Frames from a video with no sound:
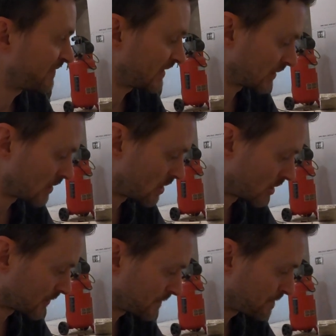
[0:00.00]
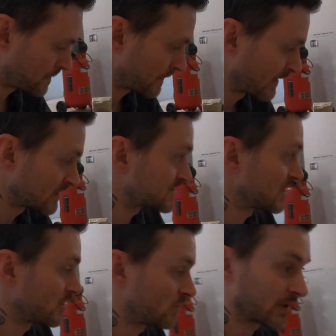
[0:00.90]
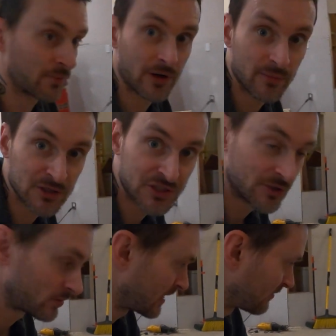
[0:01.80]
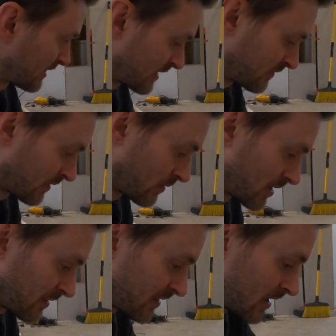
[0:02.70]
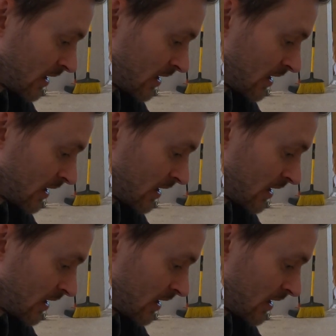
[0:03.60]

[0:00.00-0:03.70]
feet long. So we can pretty much do whatever length we want.